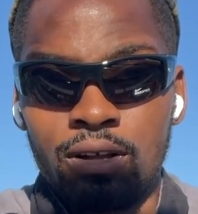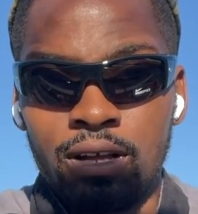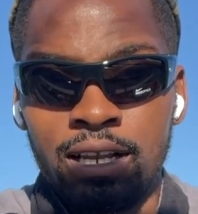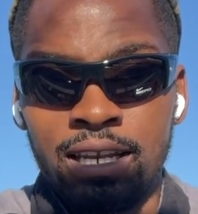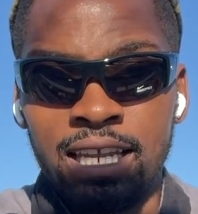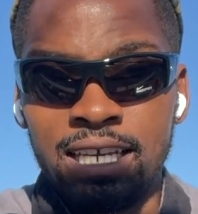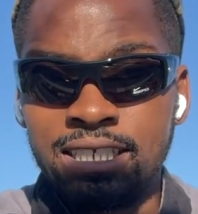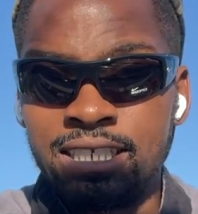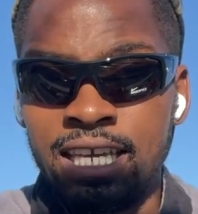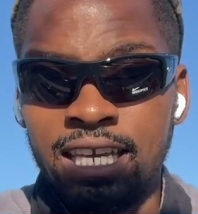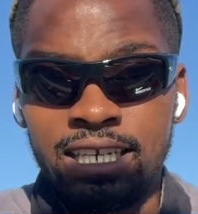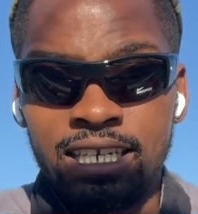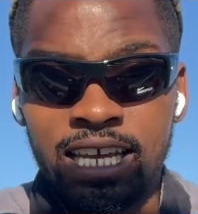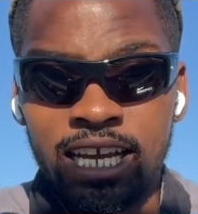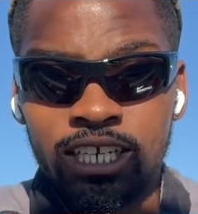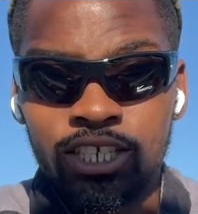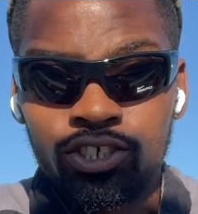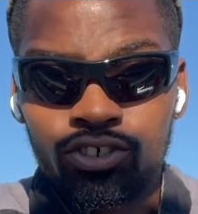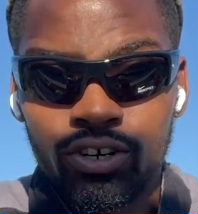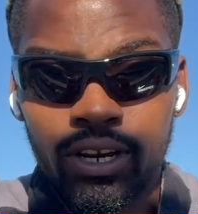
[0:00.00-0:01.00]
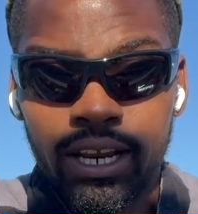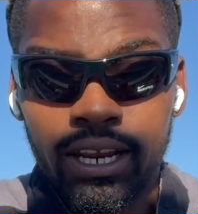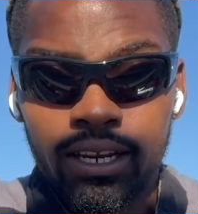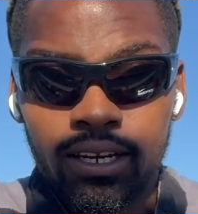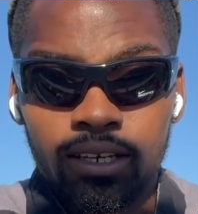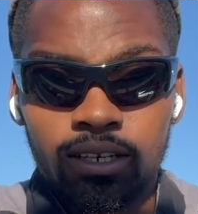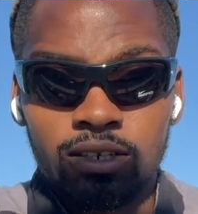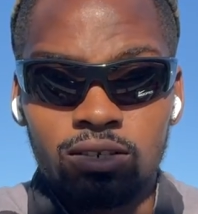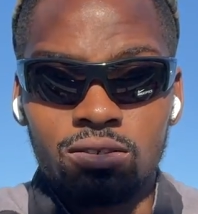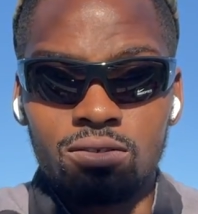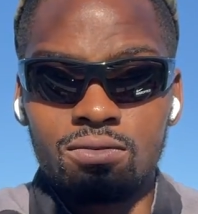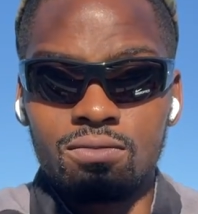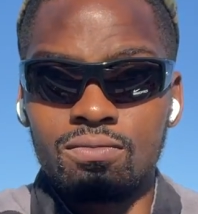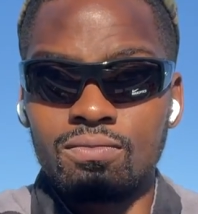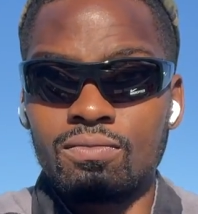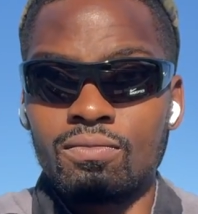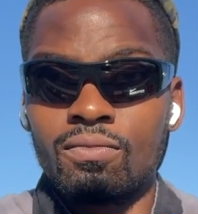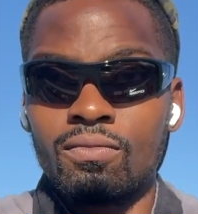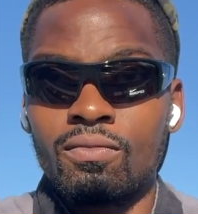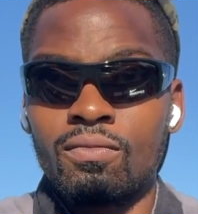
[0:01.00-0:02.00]
Let's get that straight.
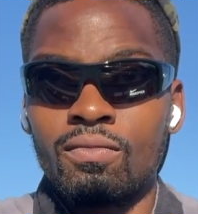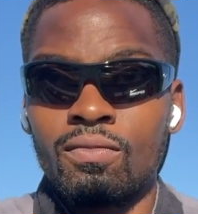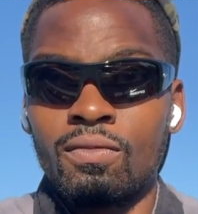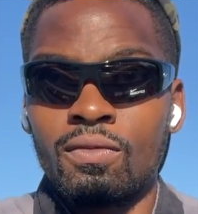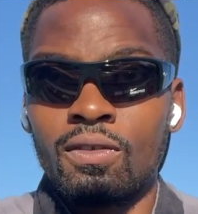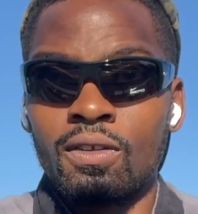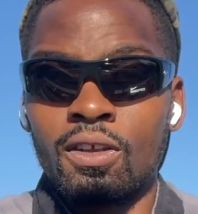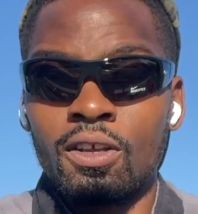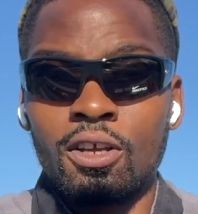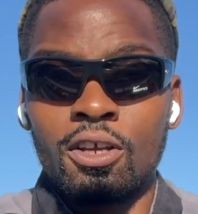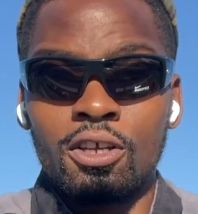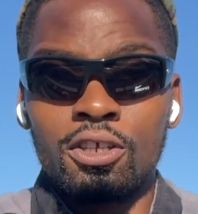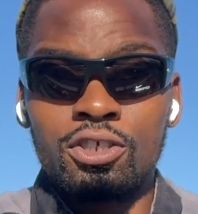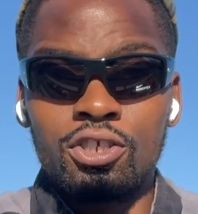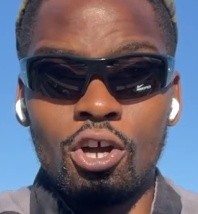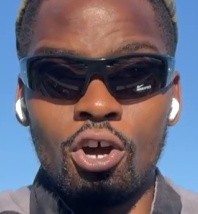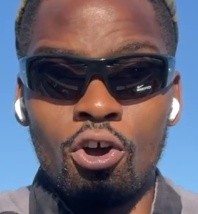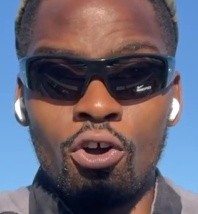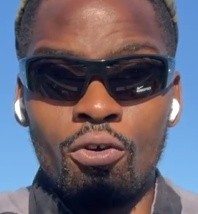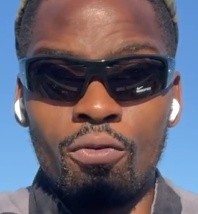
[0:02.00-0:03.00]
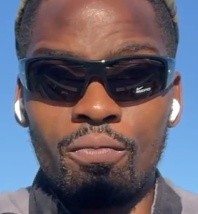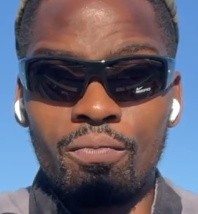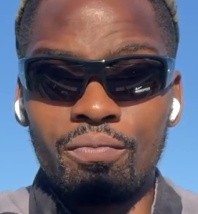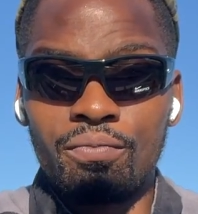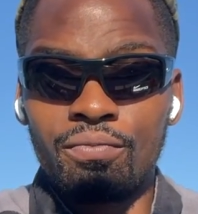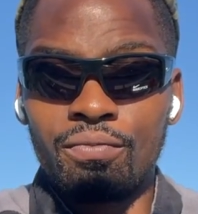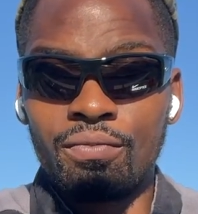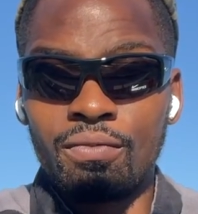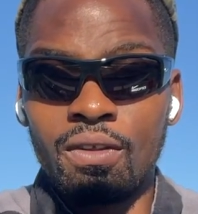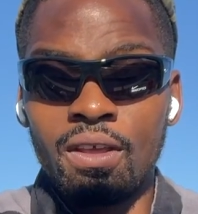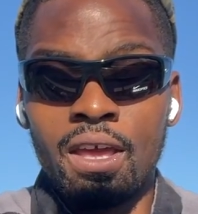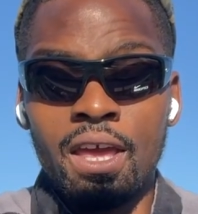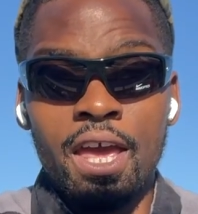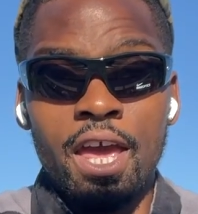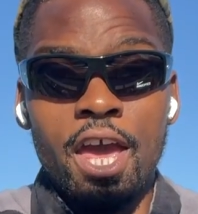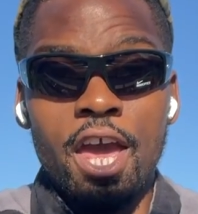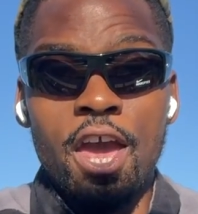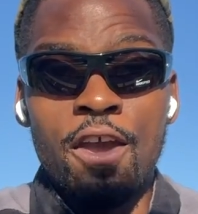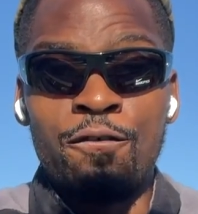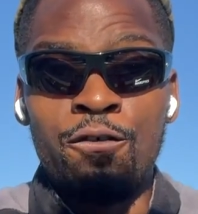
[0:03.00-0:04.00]
So
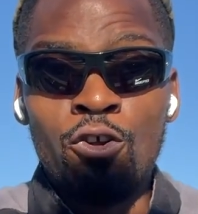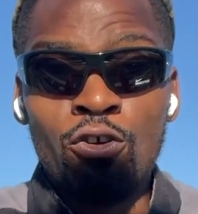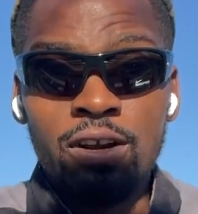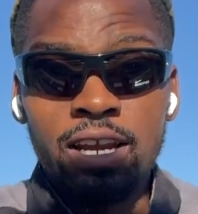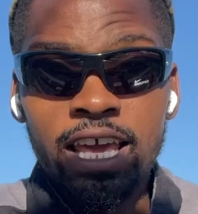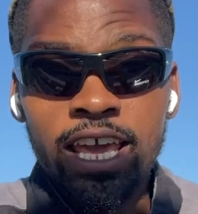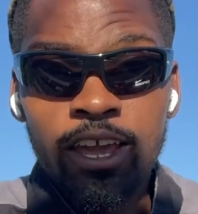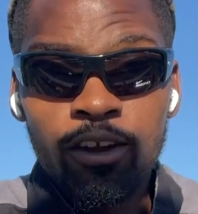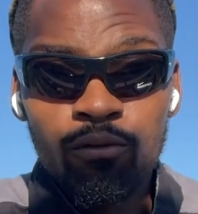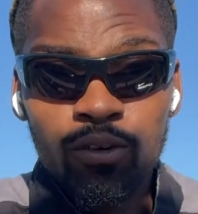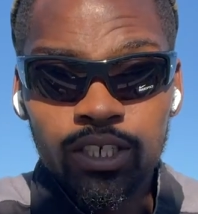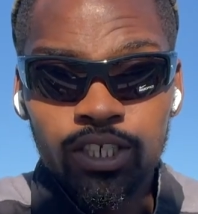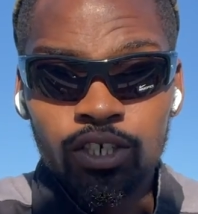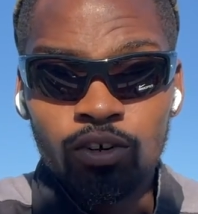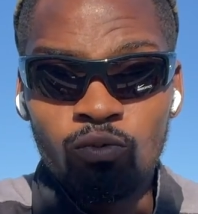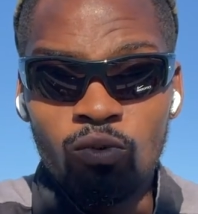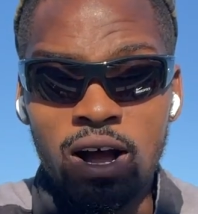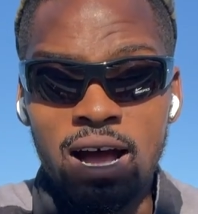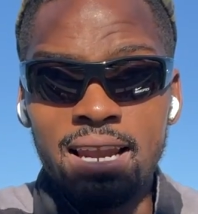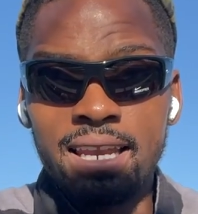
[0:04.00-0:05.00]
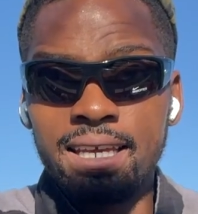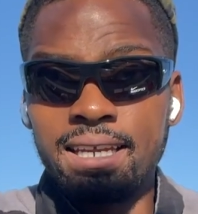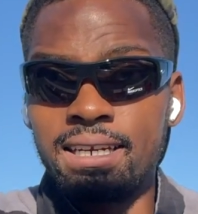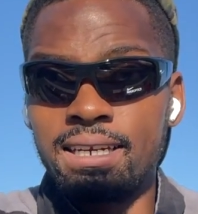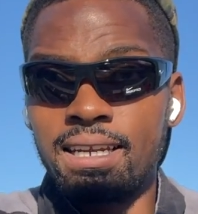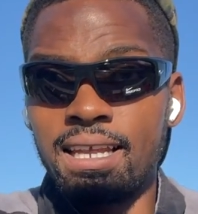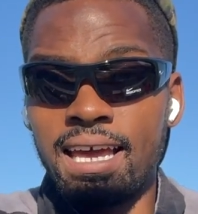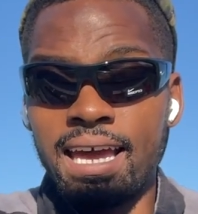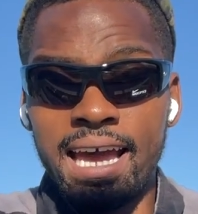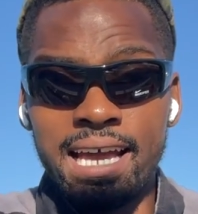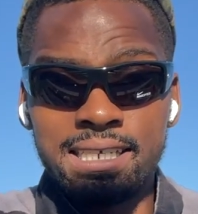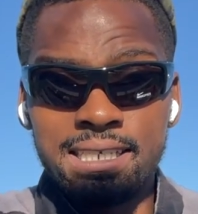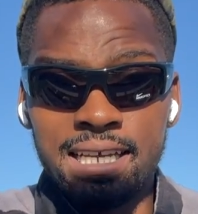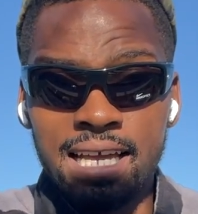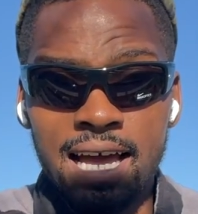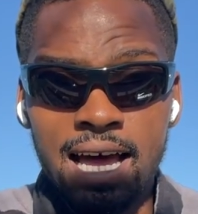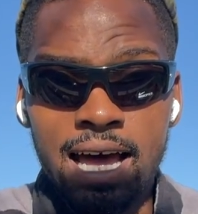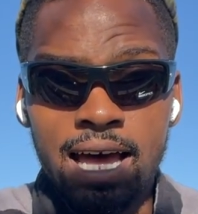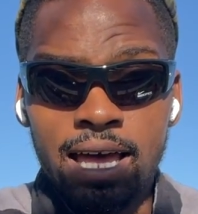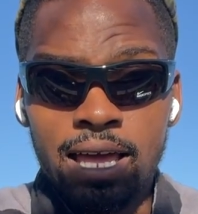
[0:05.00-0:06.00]
if you lead with your wallet as a
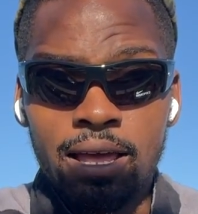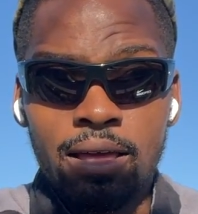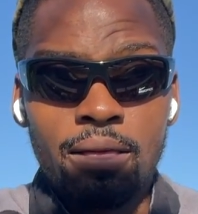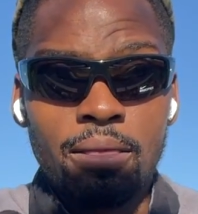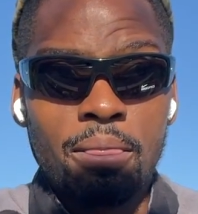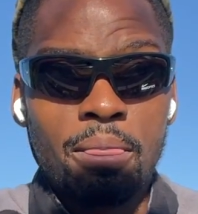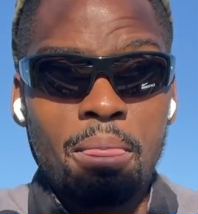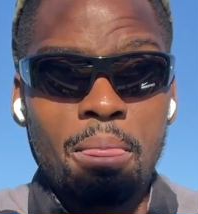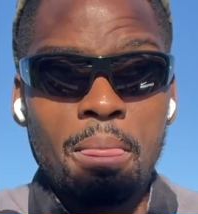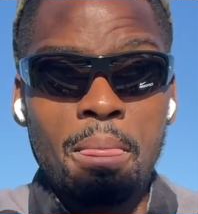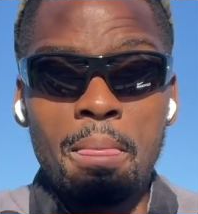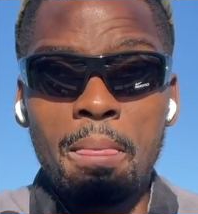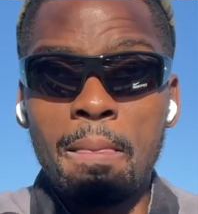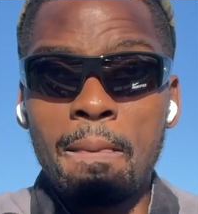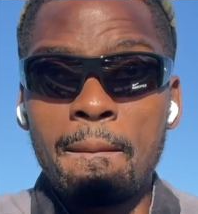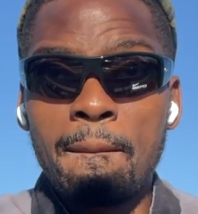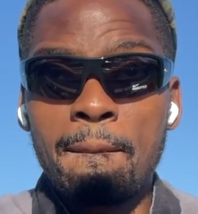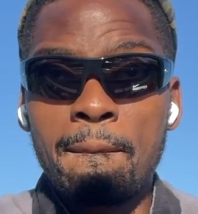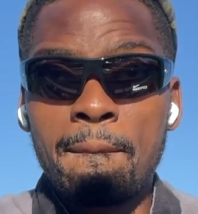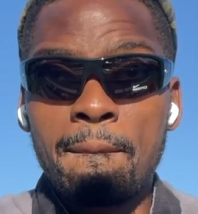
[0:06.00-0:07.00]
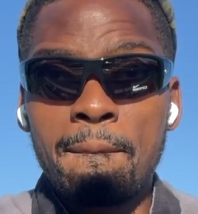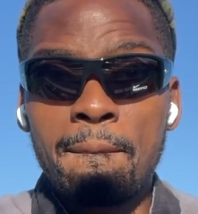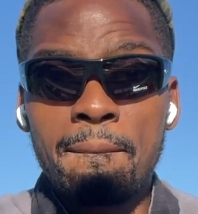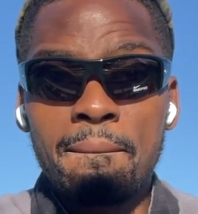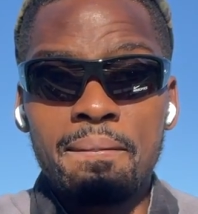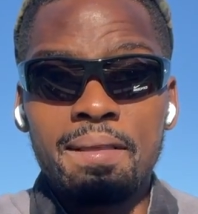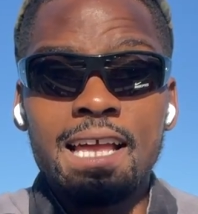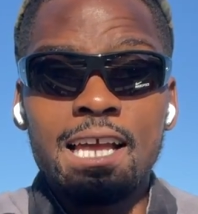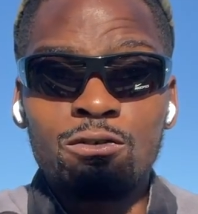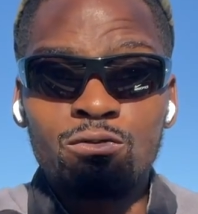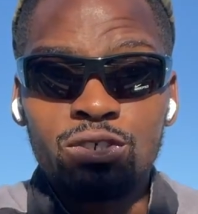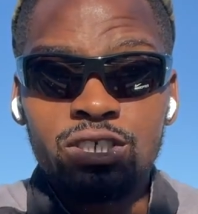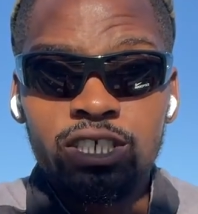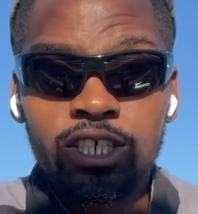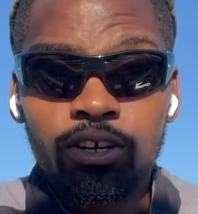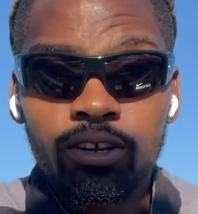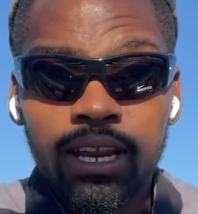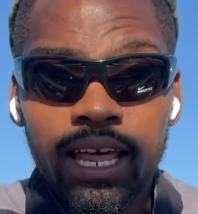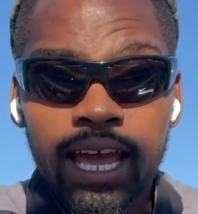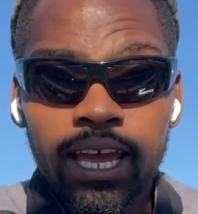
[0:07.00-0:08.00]
guy, that's what
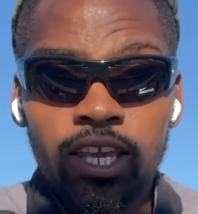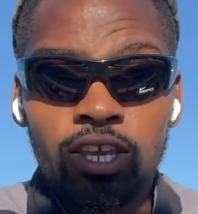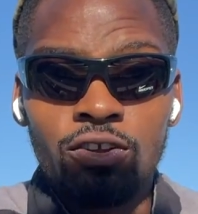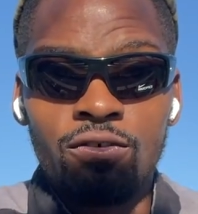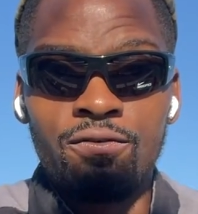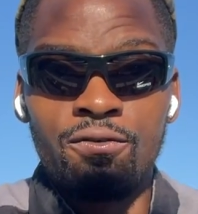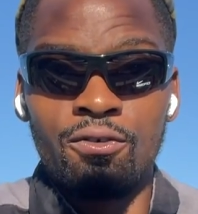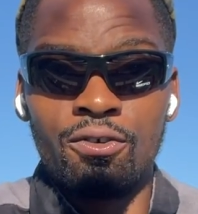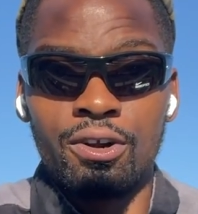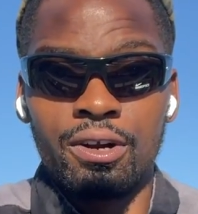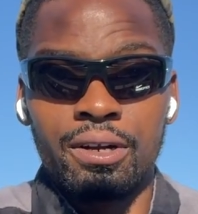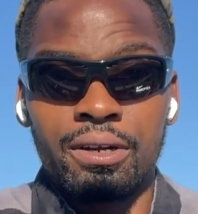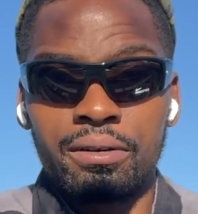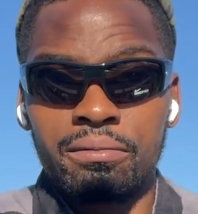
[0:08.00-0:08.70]
she'll like you for.